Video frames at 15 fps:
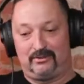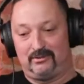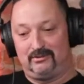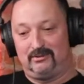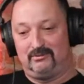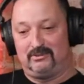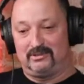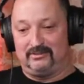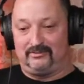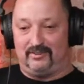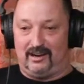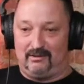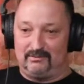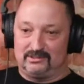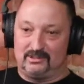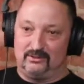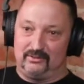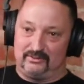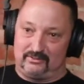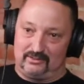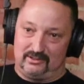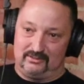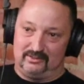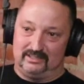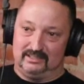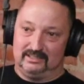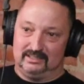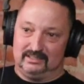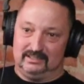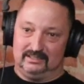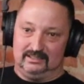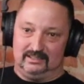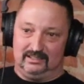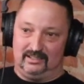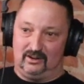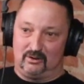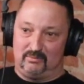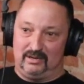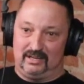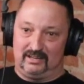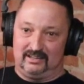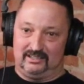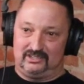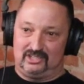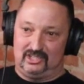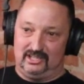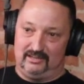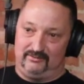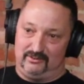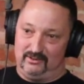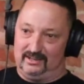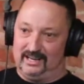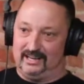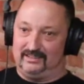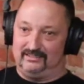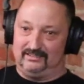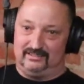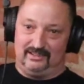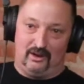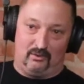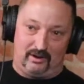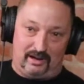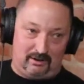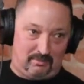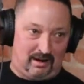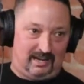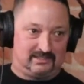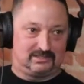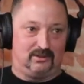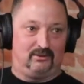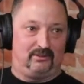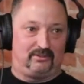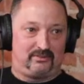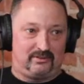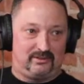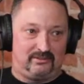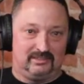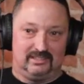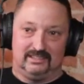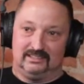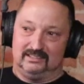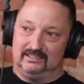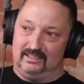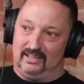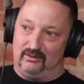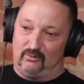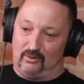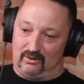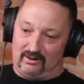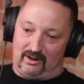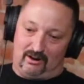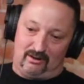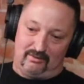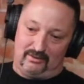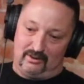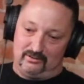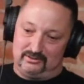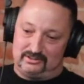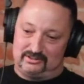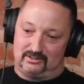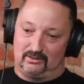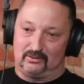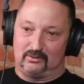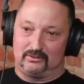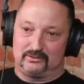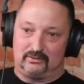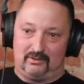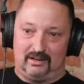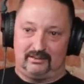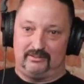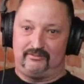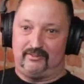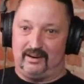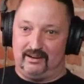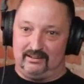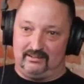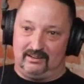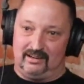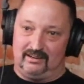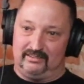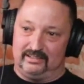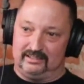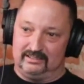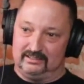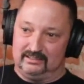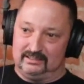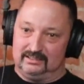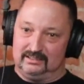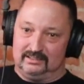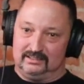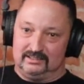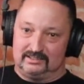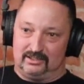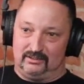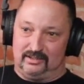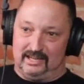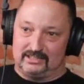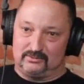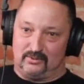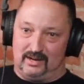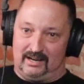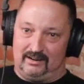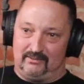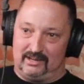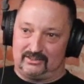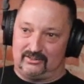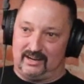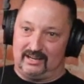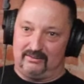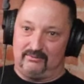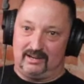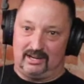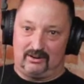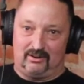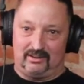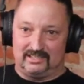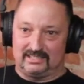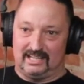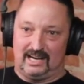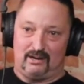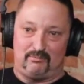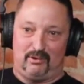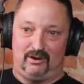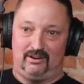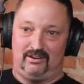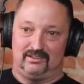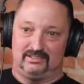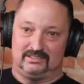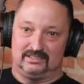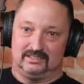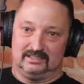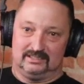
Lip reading: through and what the fireman's going through. And, to be a good chief, you got to know what everybody's going through and work all those circles around the fire ground. And so that's why I try to, when I go out these live burns,